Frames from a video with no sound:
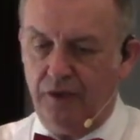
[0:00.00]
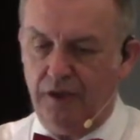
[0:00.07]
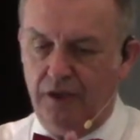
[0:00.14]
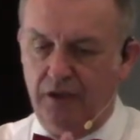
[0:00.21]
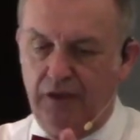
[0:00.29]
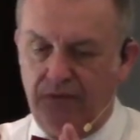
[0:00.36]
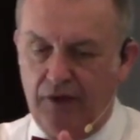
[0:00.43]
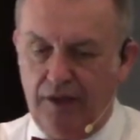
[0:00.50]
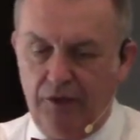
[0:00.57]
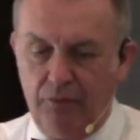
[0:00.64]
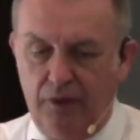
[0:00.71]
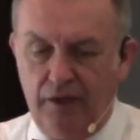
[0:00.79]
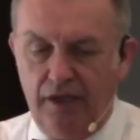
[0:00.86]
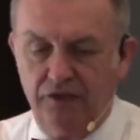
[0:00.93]
So here, if
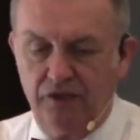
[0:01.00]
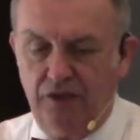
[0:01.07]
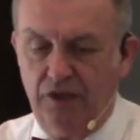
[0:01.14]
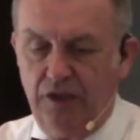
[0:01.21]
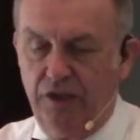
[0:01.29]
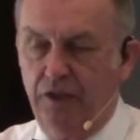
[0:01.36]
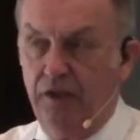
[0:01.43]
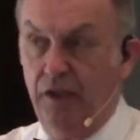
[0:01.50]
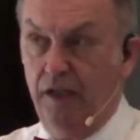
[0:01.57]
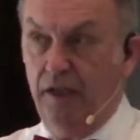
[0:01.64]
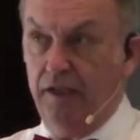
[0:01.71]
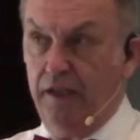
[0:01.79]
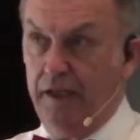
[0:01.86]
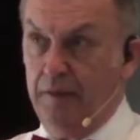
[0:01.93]
anyone has an ear,
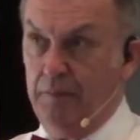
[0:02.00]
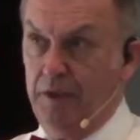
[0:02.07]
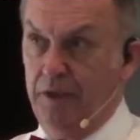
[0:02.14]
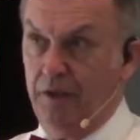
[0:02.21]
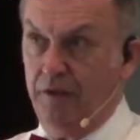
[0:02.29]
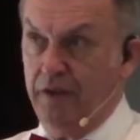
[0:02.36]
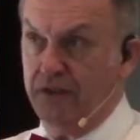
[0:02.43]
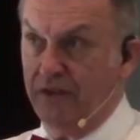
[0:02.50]
let him hear.